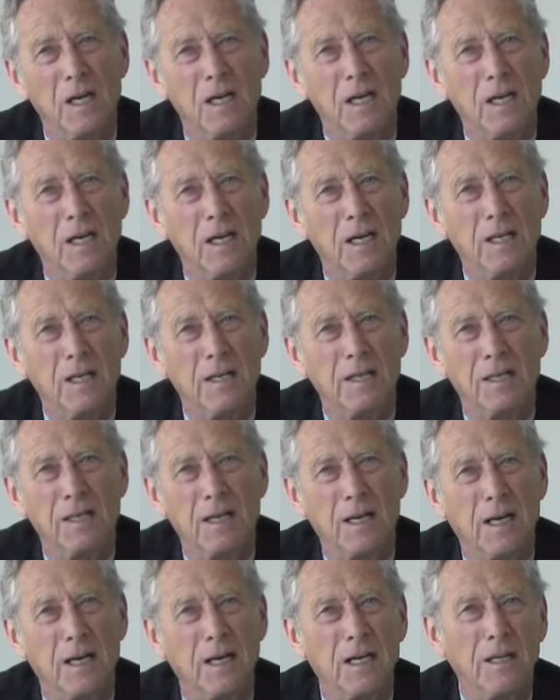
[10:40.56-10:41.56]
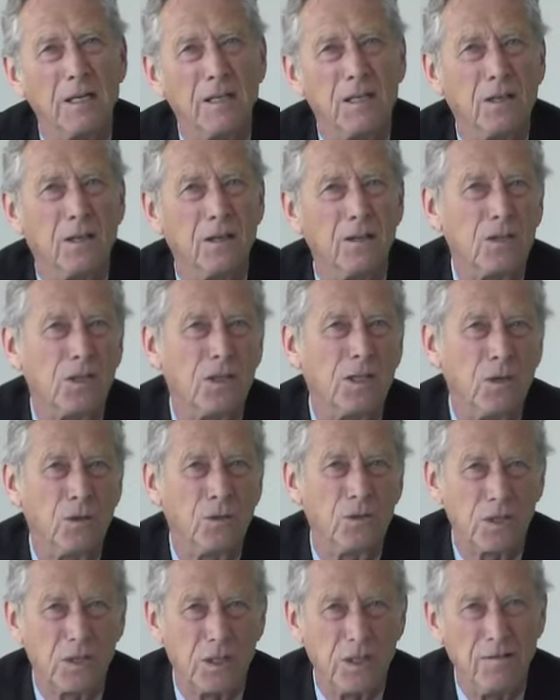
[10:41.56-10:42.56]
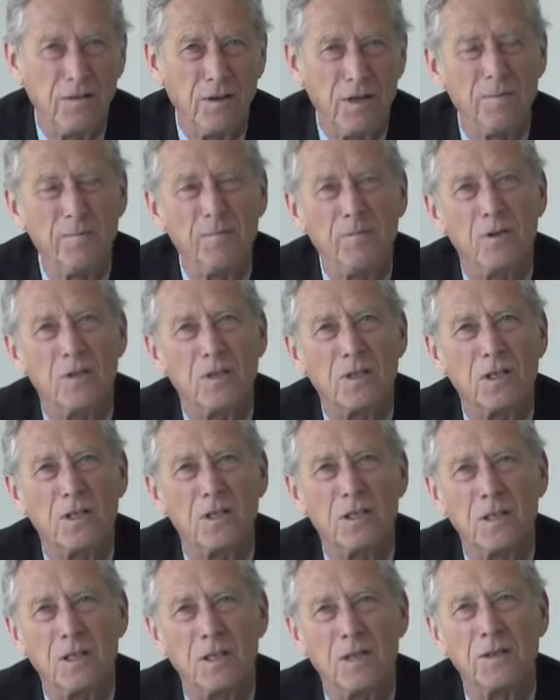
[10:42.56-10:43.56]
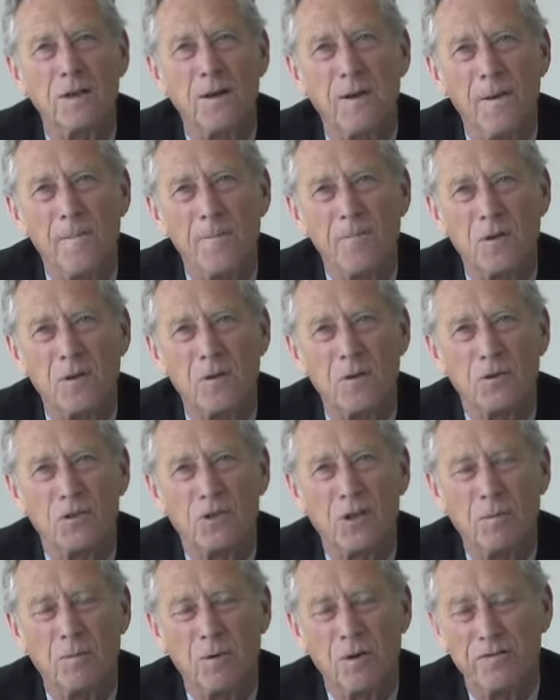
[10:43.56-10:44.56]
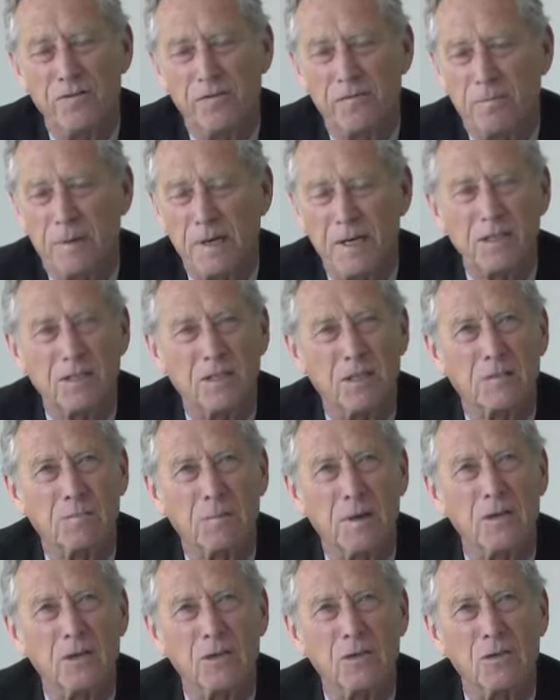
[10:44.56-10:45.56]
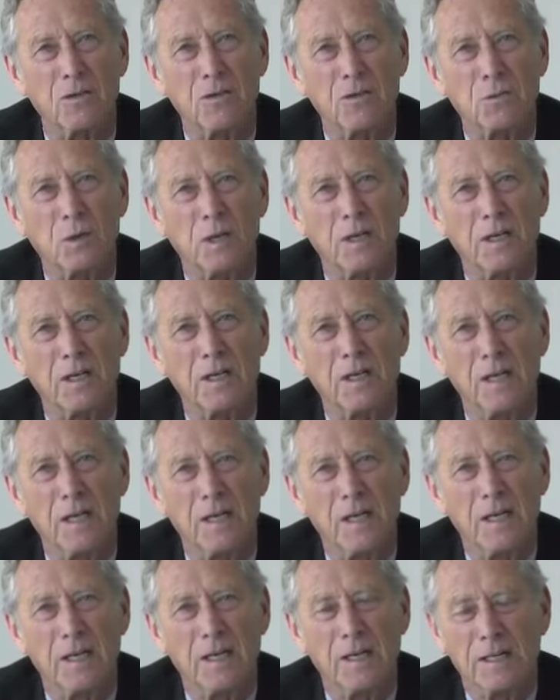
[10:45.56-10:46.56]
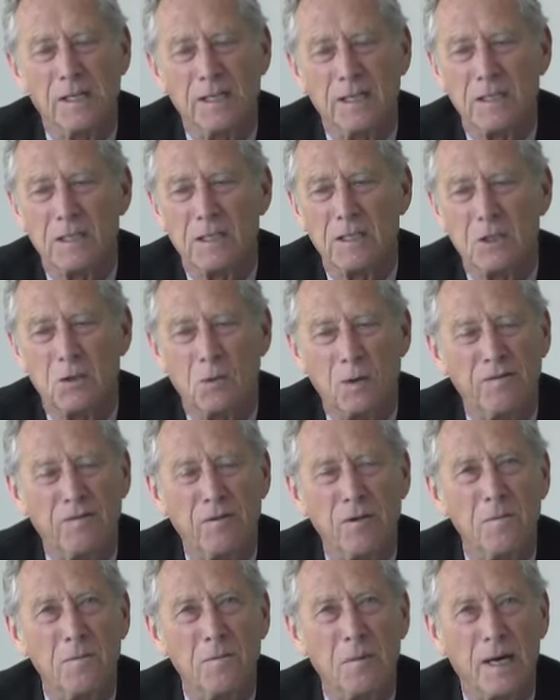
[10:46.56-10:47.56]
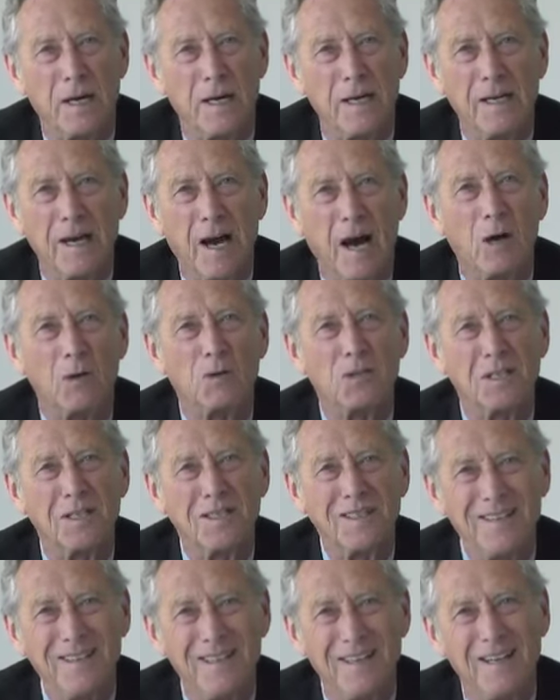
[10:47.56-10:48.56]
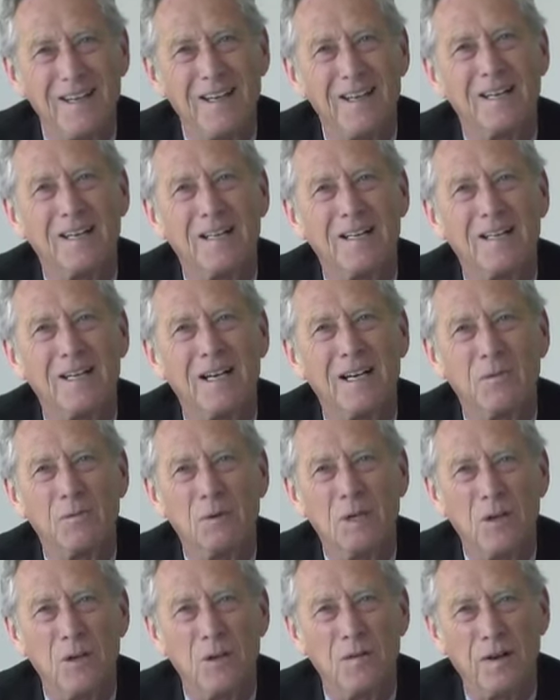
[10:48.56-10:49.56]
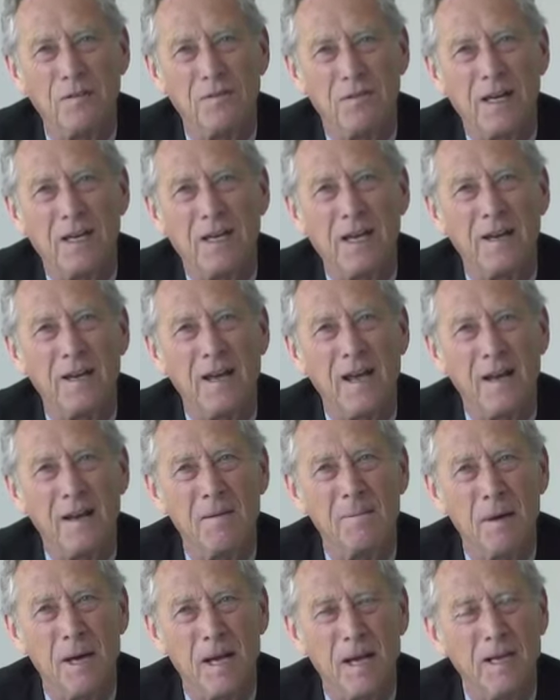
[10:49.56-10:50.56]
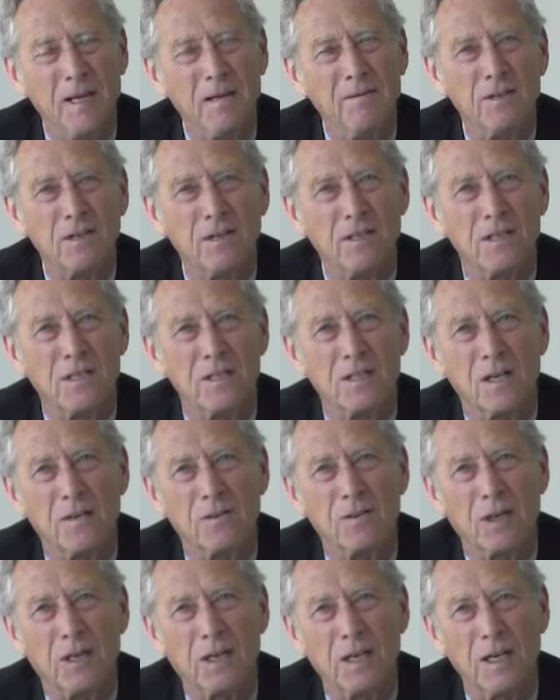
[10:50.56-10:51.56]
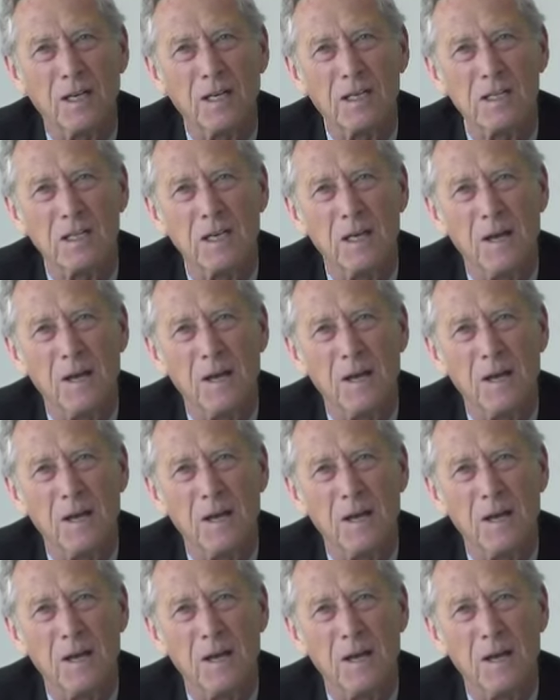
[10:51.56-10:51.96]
And I honestly don't see them. This is not, some of past expansions were driven by housing, and we know that can end badly. This is not the case.